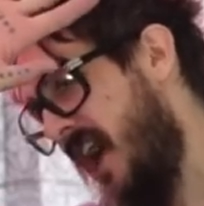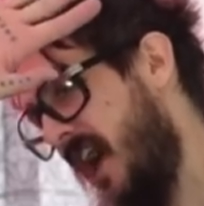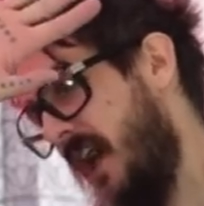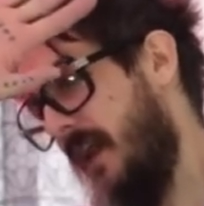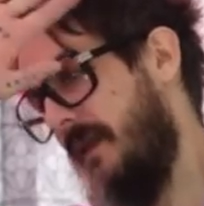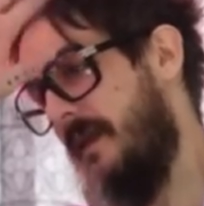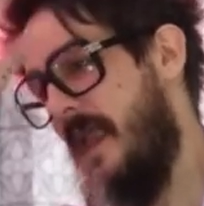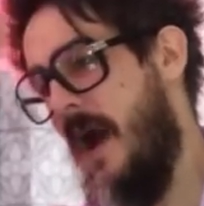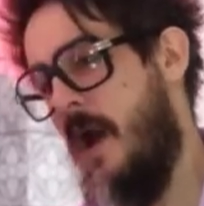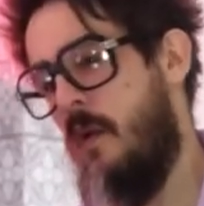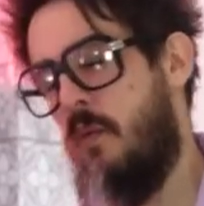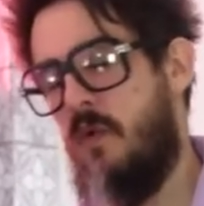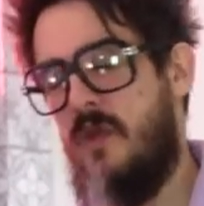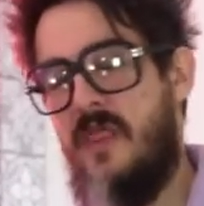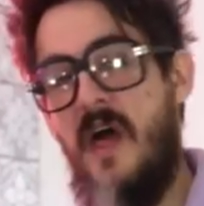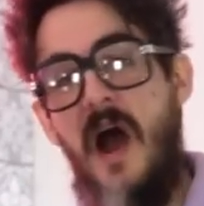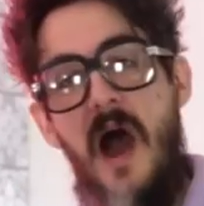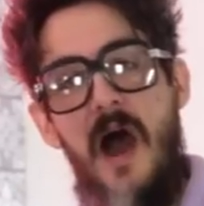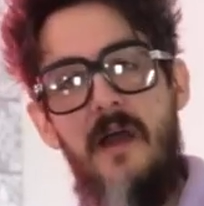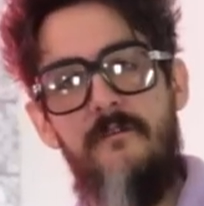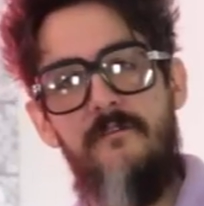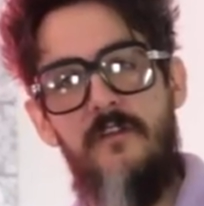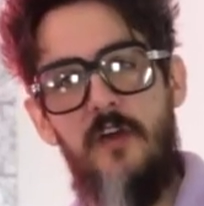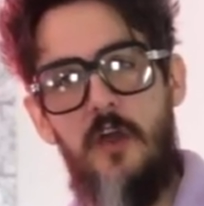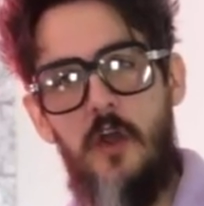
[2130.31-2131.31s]
Now with the
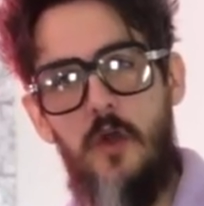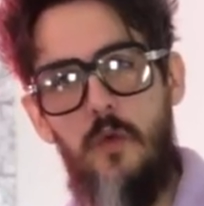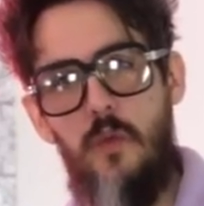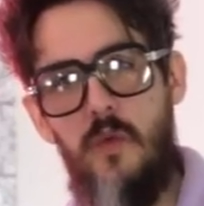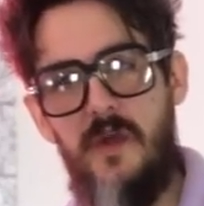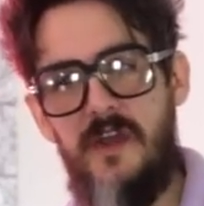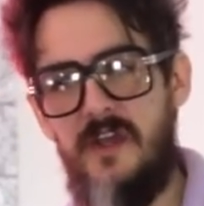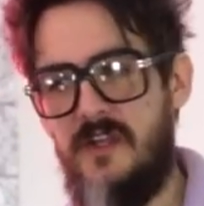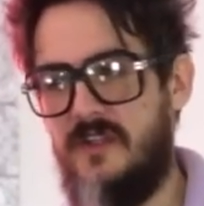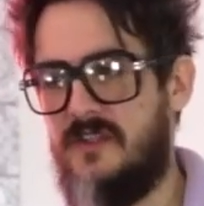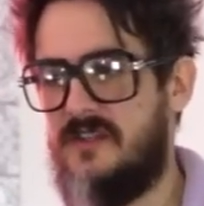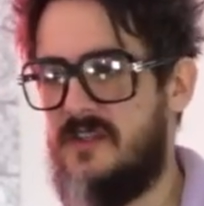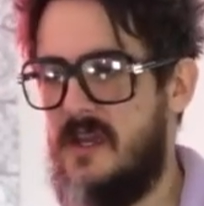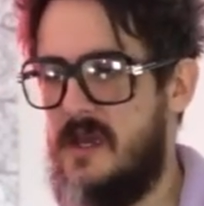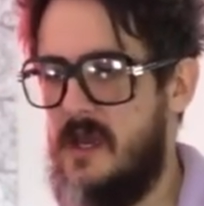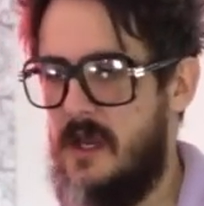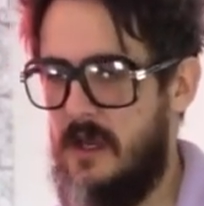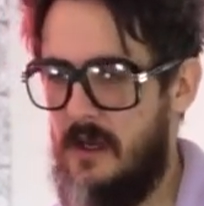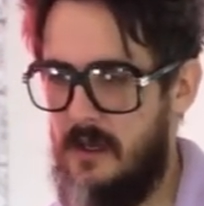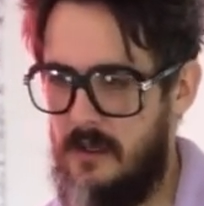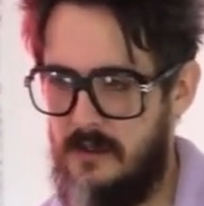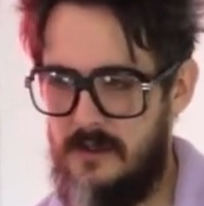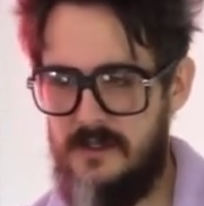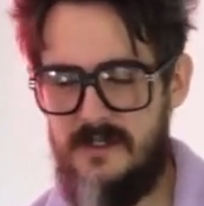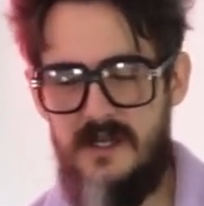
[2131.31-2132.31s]
advocate, we can say,
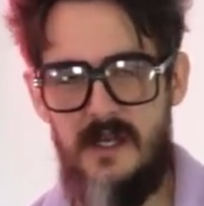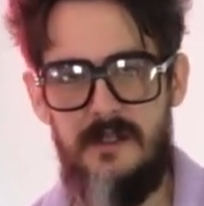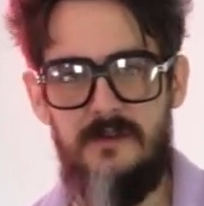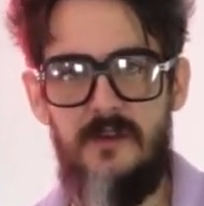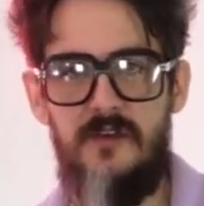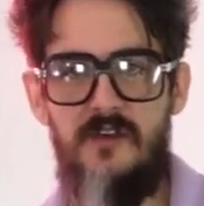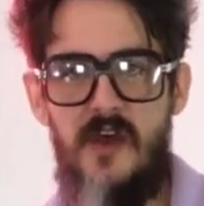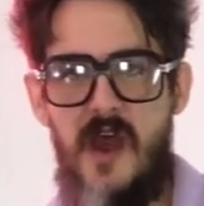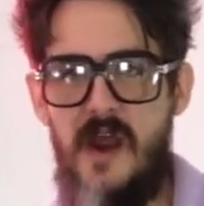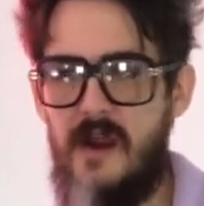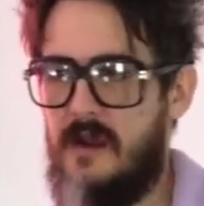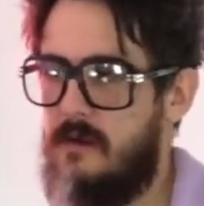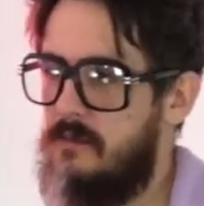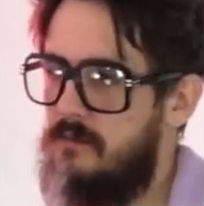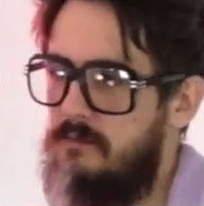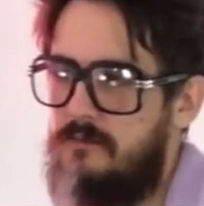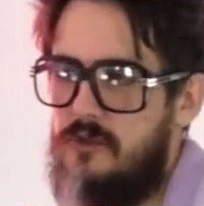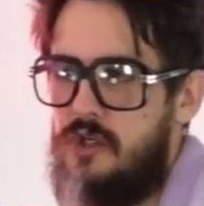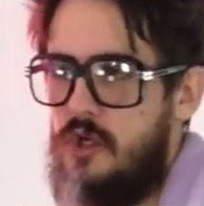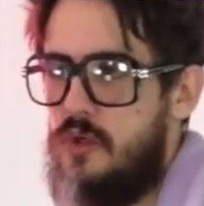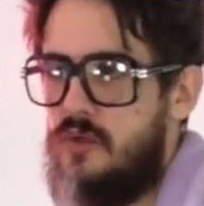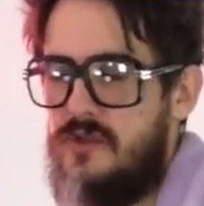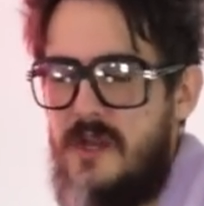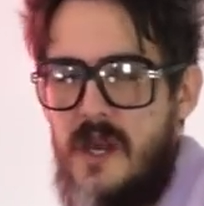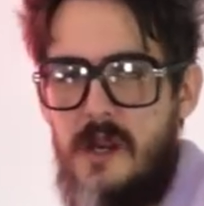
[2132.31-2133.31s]
take the deck,
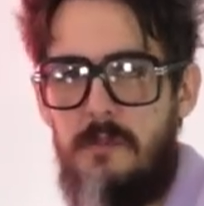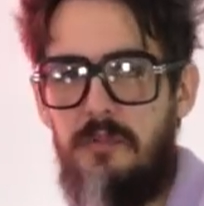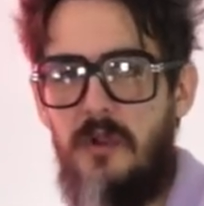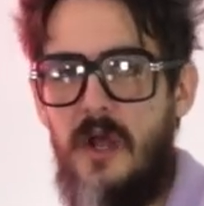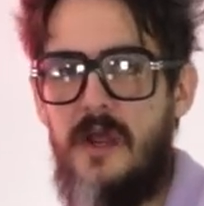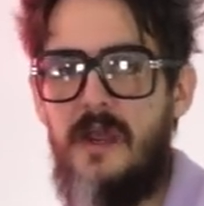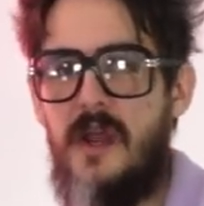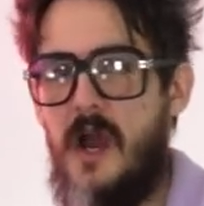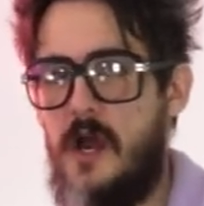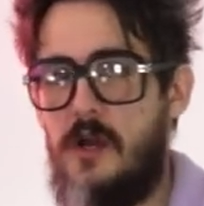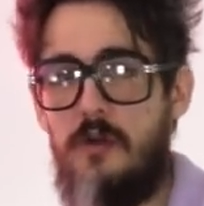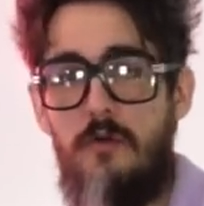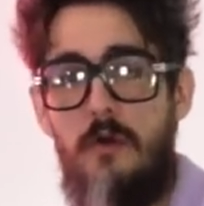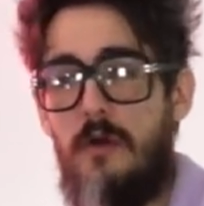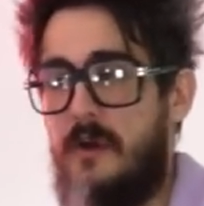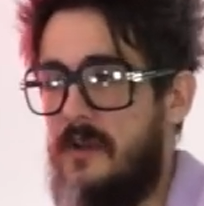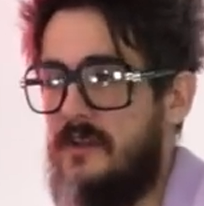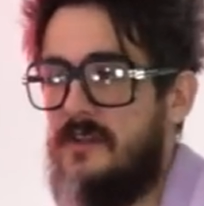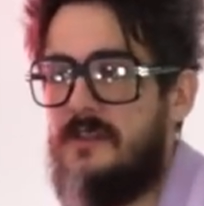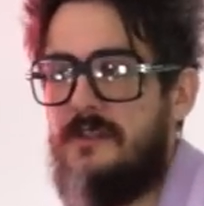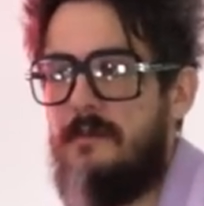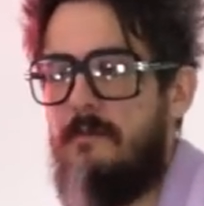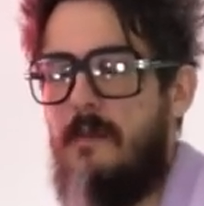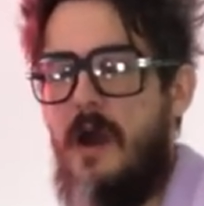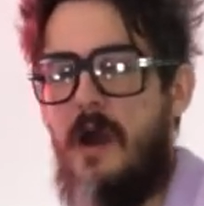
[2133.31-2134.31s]
choose any playing card you want, it
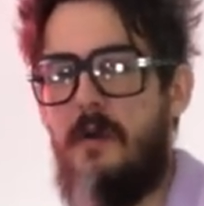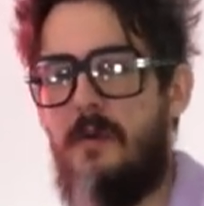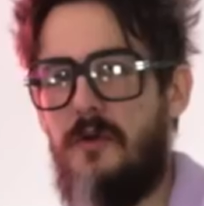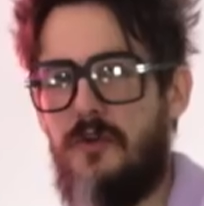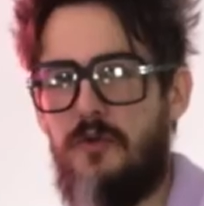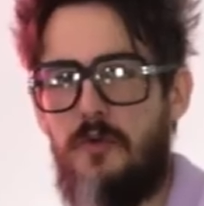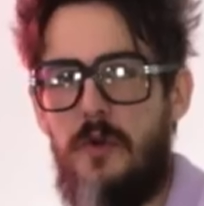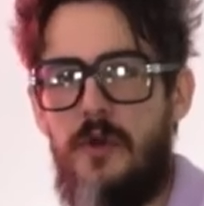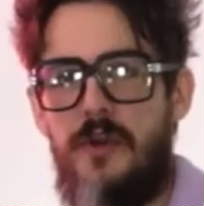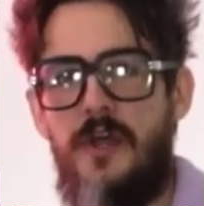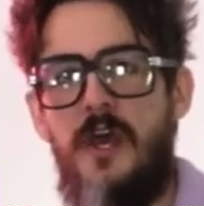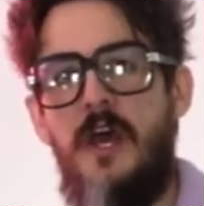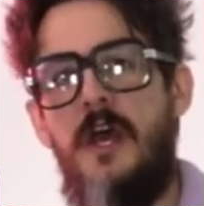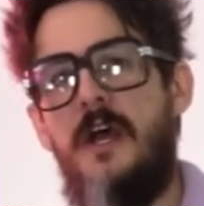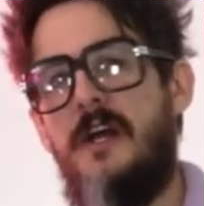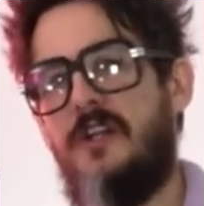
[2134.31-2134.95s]
doesn't matter which one.